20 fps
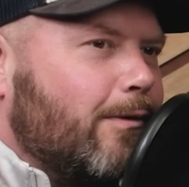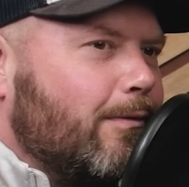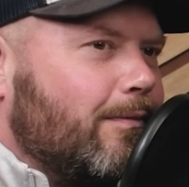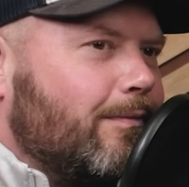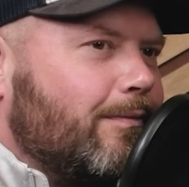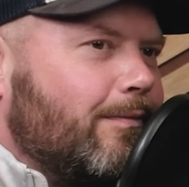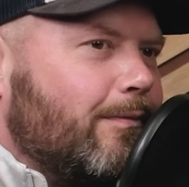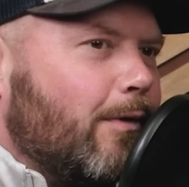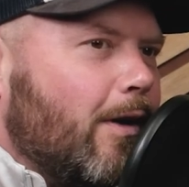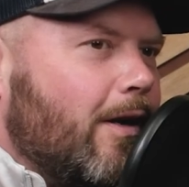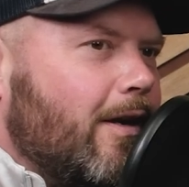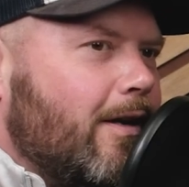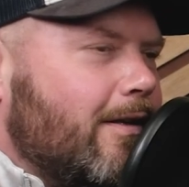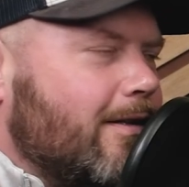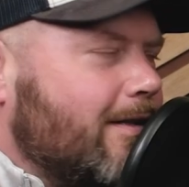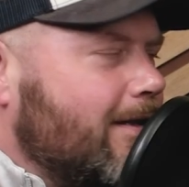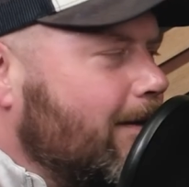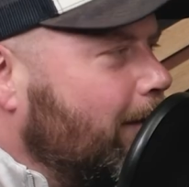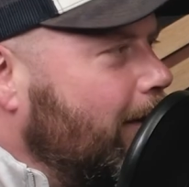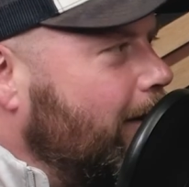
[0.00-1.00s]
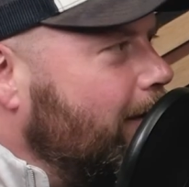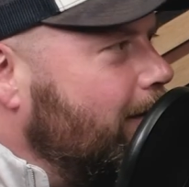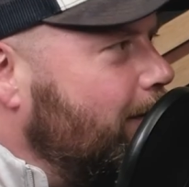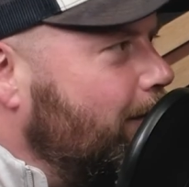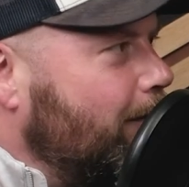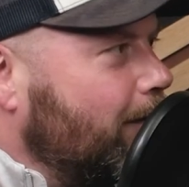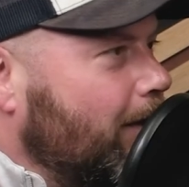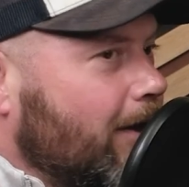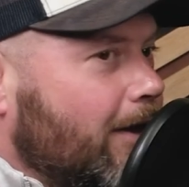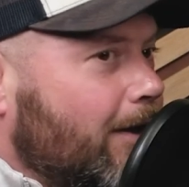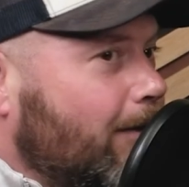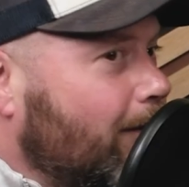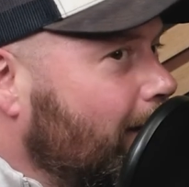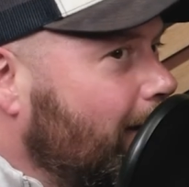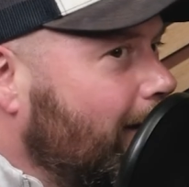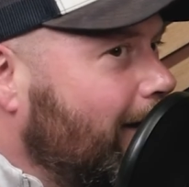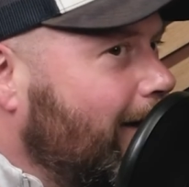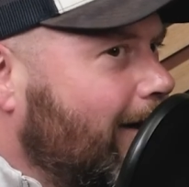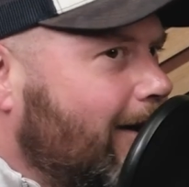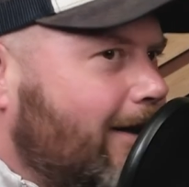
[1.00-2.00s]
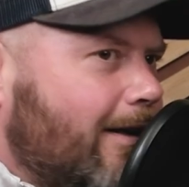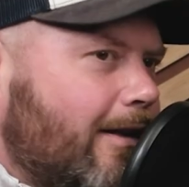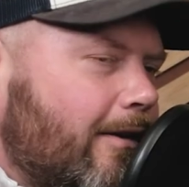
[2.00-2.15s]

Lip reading: You run into somebody who's really, really good, and